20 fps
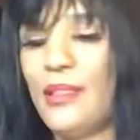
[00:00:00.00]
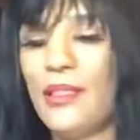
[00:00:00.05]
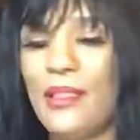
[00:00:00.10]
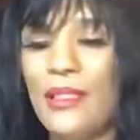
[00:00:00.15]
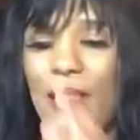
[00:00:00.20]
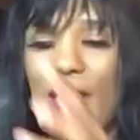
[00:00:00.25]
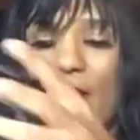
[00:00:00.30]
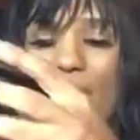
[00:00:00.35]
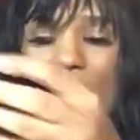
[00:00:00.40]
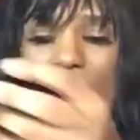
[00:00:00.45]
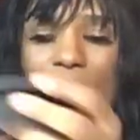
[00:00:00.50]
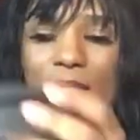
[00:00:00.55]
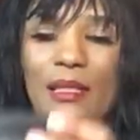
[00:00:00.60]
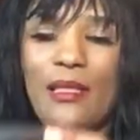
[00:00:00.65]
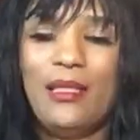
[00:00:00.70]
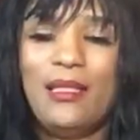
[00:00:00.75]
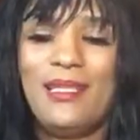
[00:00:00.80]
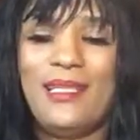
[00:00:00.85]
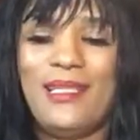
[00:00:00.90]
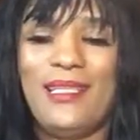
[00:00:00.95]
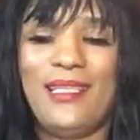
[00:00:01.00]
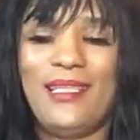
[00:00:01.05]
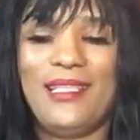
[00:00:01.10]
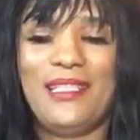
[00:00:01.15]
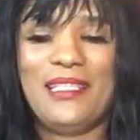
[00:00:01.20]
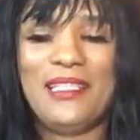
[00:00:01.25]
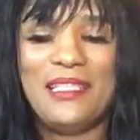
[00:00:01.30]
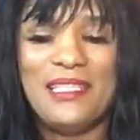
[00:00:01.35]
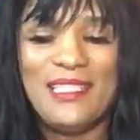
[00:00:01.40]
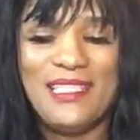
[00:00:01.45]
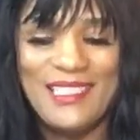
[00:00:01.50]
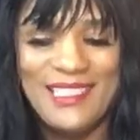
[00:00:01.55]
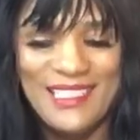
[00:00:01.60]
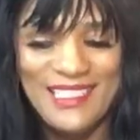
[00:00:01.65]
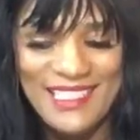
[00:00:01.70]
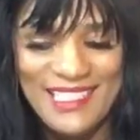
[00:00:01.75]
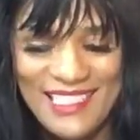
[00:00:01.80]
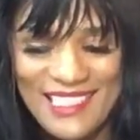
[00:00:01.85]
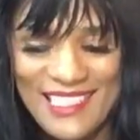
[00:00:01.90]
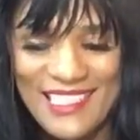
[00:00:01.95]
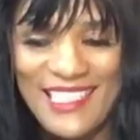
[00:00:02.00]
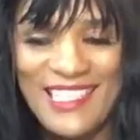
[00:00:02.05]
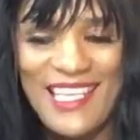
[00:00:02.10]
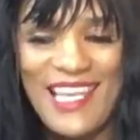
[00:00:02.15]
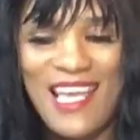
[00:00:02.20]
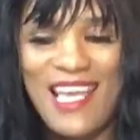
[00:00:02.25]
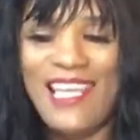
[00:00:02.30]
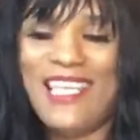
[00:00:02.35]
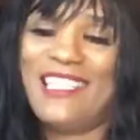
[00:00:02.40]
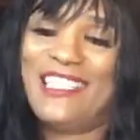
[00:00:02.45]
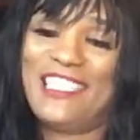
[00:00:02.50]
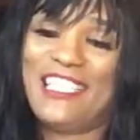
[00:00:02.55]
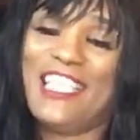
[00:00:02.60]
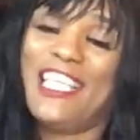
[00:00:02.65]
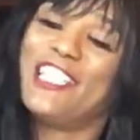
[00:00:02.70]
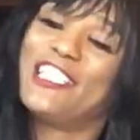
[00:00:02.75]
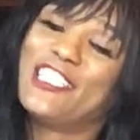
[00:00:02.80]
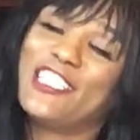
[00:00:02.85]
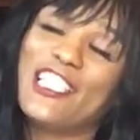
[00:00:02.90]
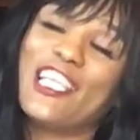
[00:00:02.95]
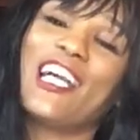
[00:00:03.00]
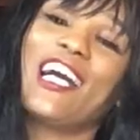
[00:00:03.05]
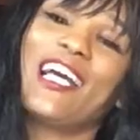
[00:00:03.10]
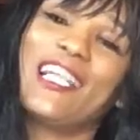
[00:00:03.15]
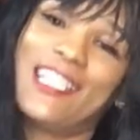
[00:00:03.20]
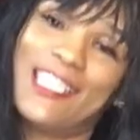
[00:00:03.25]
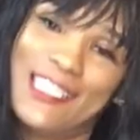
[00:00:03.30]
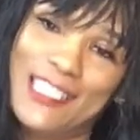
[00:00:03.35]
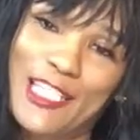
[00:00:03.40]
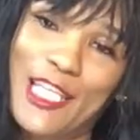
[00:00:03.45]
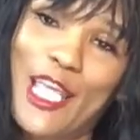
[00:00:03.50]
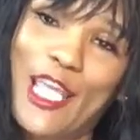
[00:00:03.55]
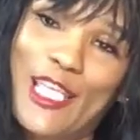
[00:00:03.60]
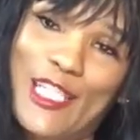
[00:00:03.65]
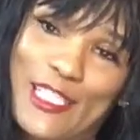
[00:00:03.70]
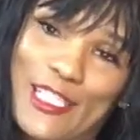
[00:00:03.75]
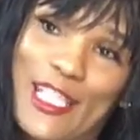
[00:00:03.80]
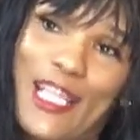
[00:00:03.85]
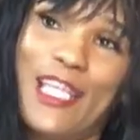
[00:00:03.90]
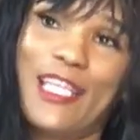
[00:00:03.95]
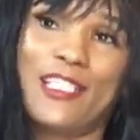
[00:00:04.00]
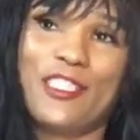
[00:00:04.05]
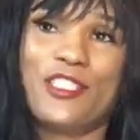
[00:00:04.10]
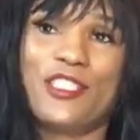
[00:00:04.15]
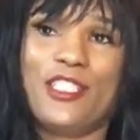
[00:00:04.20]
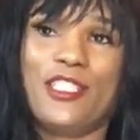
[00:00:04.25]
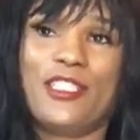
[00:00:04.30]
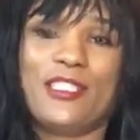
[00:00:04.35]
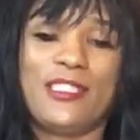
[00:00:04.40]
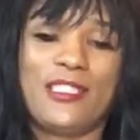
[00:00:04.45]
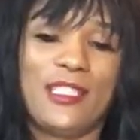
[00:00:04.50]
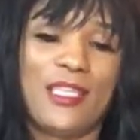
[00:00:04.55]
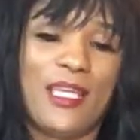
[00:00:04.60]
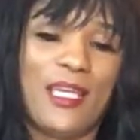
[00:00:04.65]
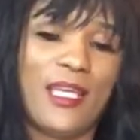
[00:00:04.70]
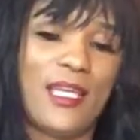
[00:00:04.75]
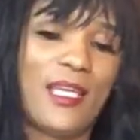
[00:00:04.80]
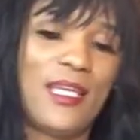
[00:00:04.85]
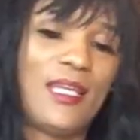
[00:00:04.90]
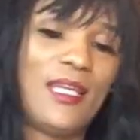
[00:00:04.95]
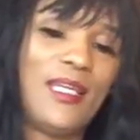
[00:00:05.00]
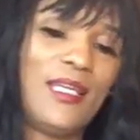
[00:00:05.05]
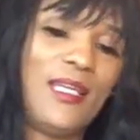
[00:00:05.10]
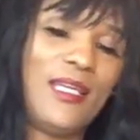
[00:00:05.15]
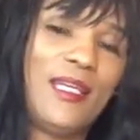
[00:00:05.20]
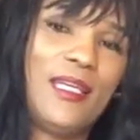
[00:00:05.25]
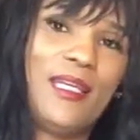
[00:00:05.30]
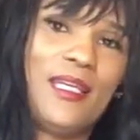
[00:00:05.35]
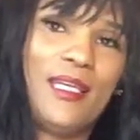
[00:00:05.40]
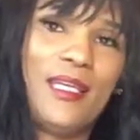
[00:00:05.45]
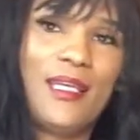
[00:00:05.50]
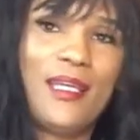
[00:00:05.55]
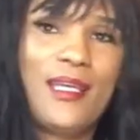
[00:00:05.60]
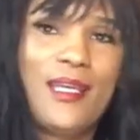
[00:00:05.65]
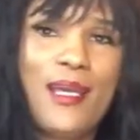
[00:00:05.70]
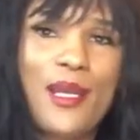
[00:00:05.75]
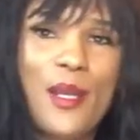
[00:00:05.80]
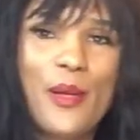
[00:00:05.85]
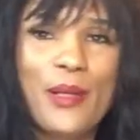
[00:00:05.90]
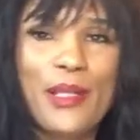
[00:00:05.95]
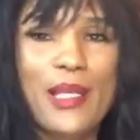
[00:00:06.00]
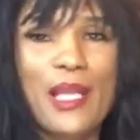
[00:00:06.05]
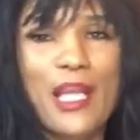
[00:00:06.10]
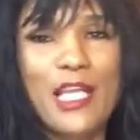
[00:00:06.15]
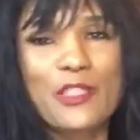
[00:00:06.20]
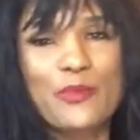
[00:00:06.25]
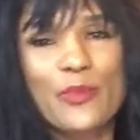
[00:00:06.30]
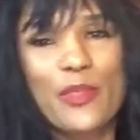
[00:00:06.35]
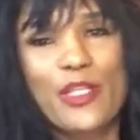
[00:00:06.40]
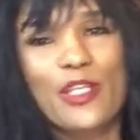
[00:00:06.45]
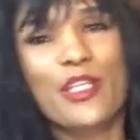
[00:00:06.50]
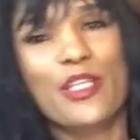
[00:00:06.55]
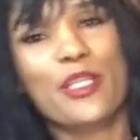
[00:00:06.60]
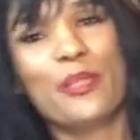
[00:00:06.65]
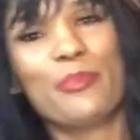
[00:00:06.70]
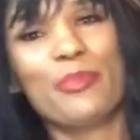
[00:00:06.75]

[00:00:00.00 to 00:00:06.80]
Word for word: If it doesn't taste like mm. cheesecake, I'm leaving this whole it's, channel. It's gonna taste like cheesecake. It's, there's no way this is. All right, guys, we're gonna cheesecake.